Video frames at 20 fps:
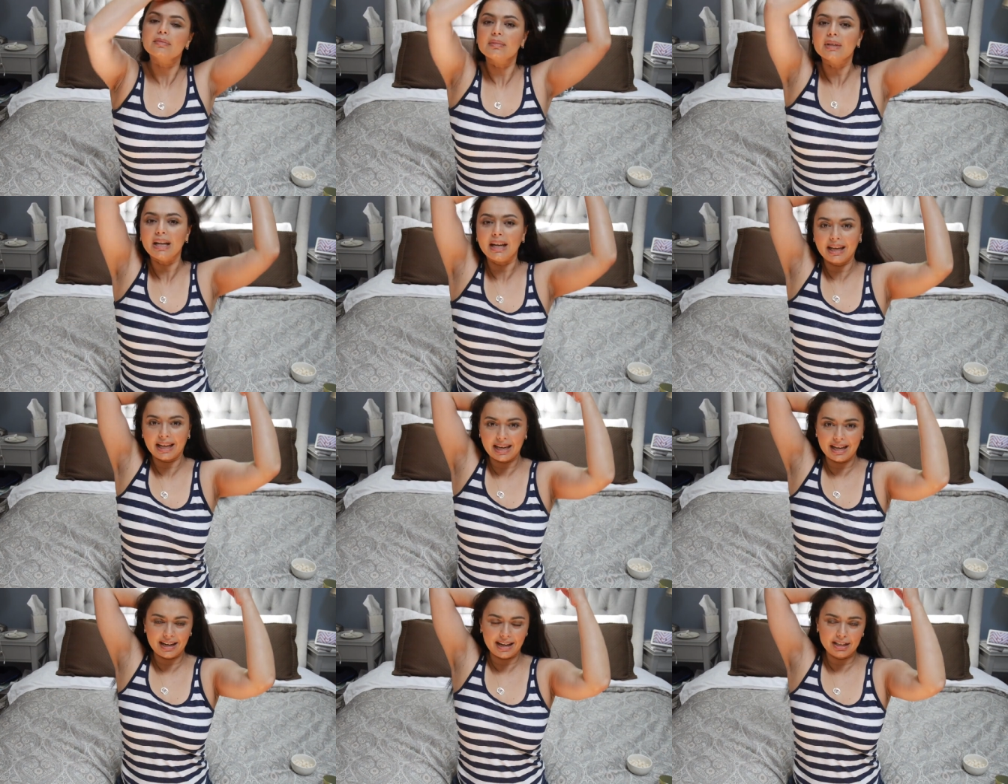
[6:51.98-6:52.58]
And
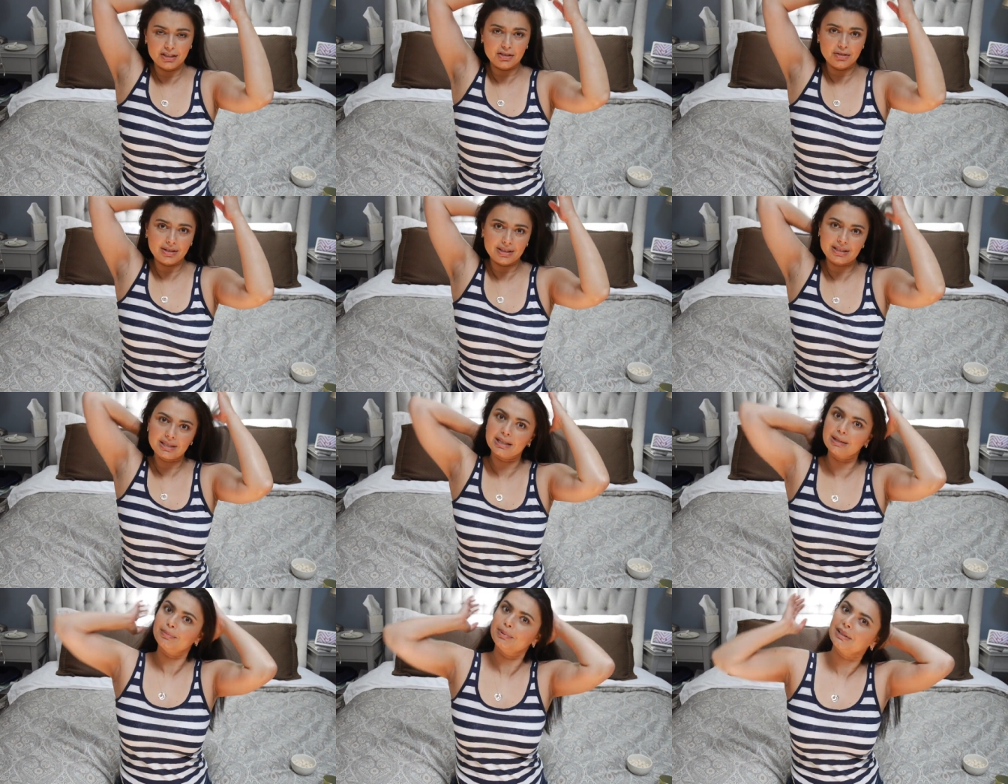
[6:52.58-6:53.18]
again, I do
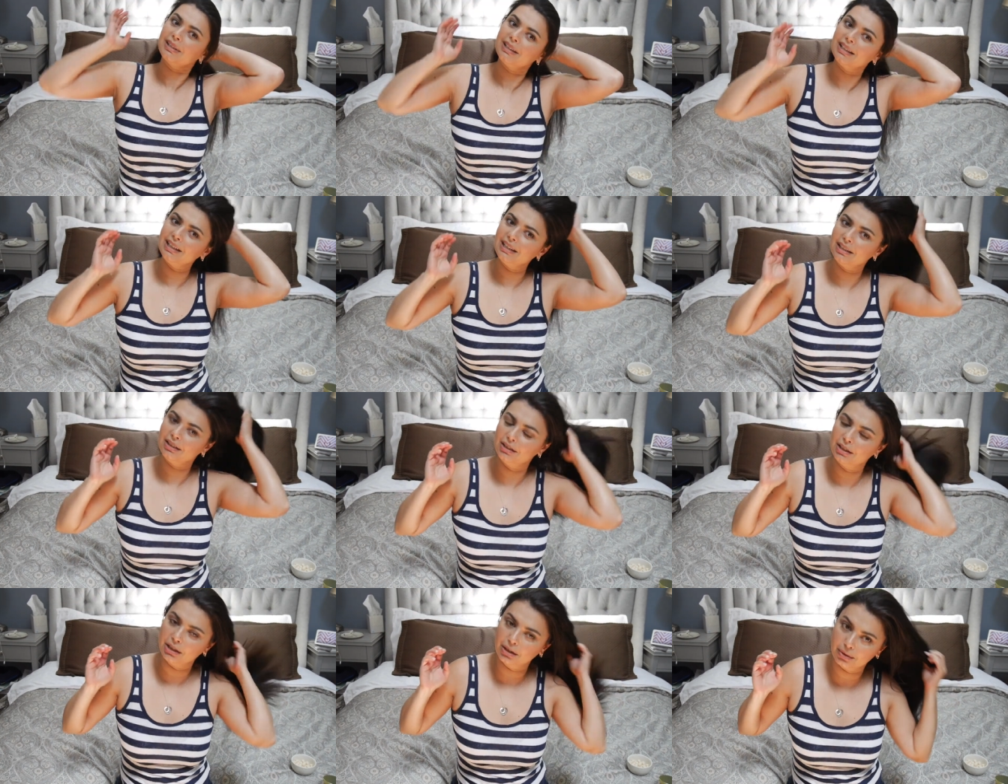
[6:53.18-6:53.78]
this
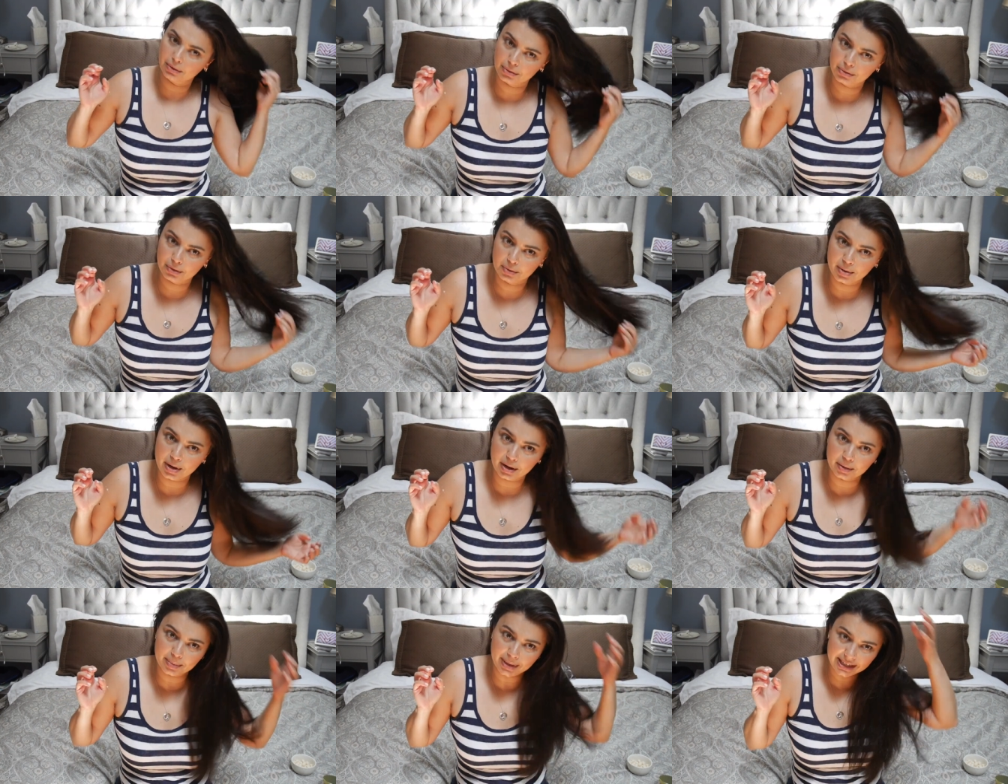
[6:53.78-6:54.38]
typically,
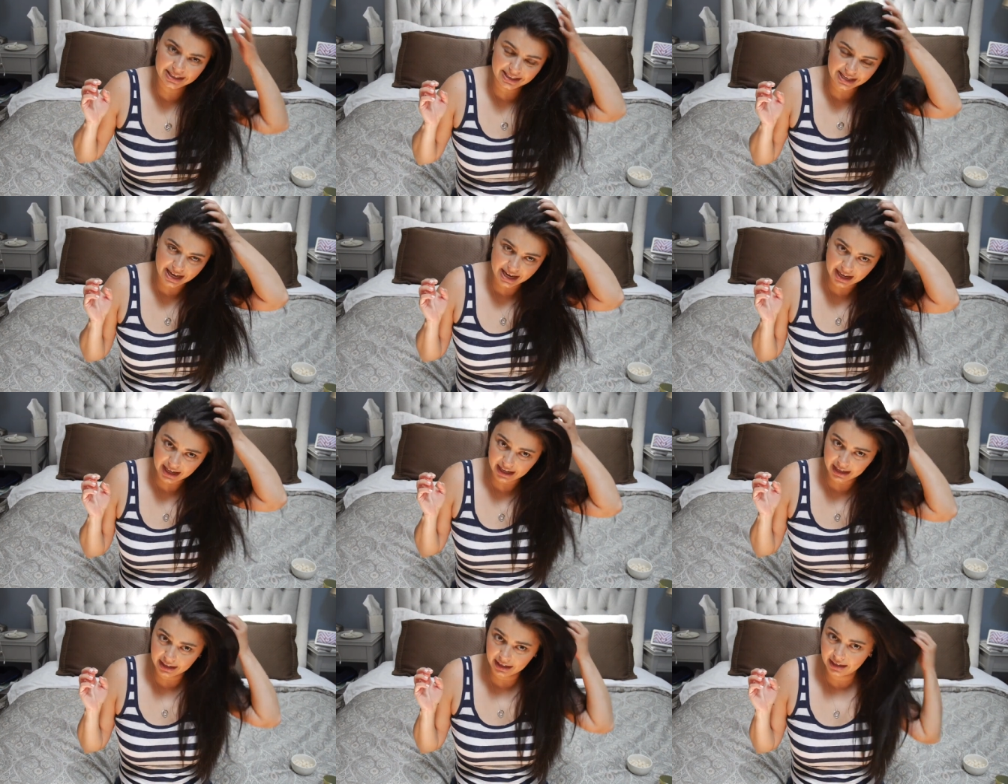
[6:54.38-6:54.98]
throughout my
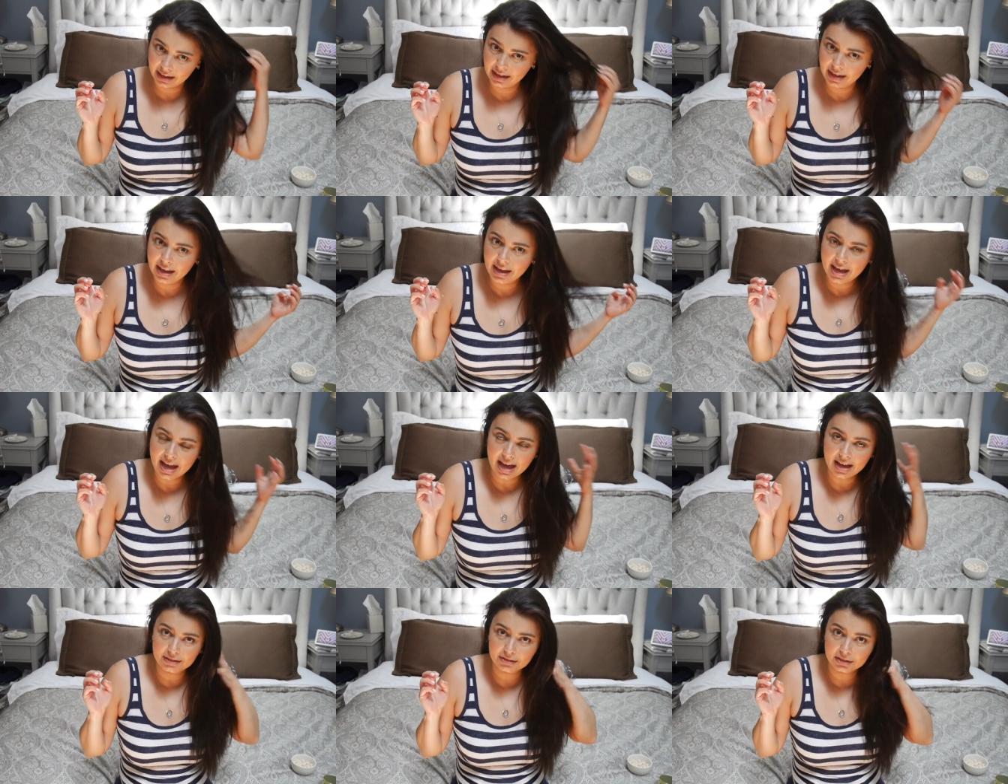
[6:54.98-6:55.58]
day
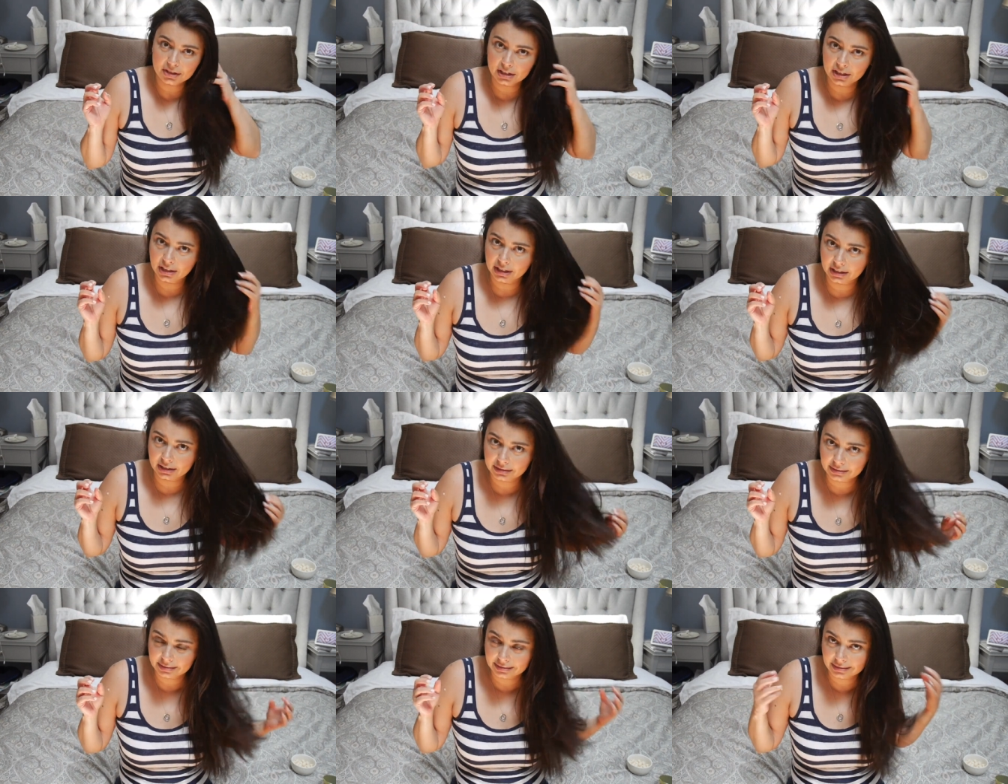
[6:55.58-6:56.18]

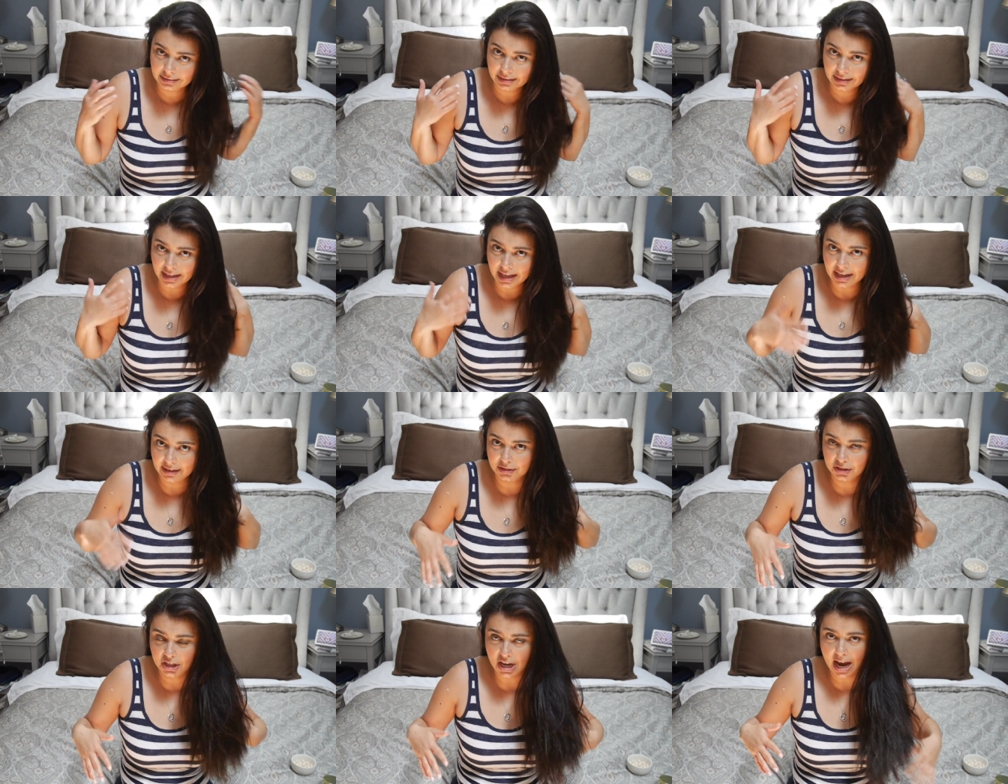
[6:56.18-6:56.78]
after
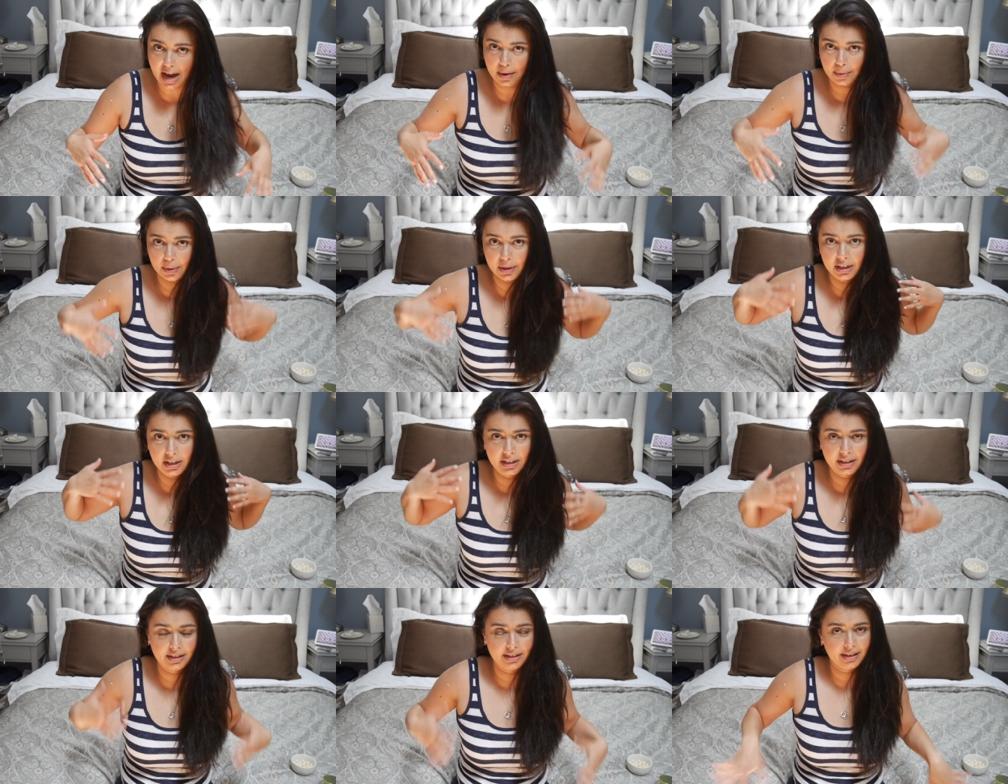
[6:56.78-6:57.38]
I've
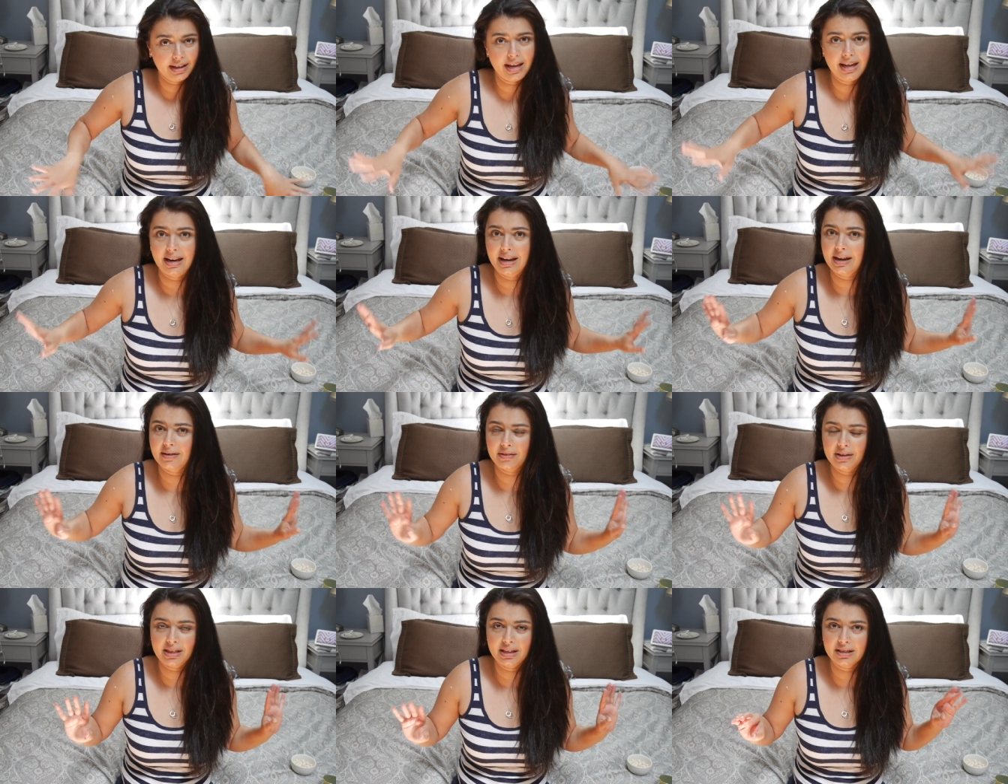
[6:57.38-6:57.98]
showered and
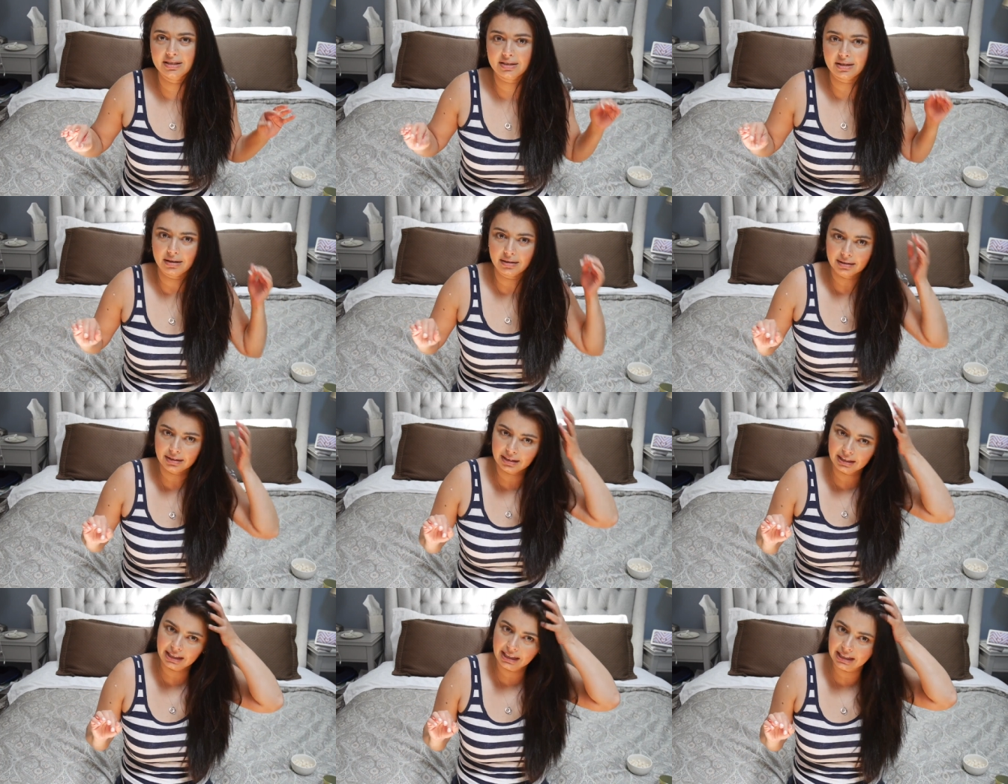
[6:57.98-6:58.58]
everything's all
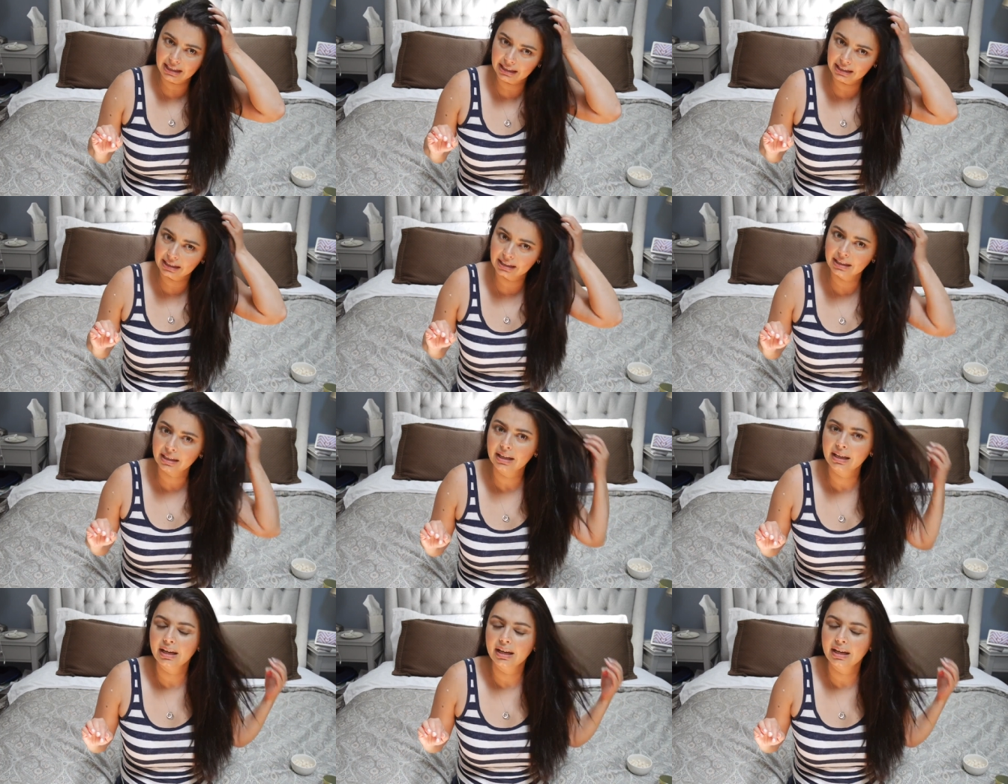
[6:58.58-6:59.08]
clean.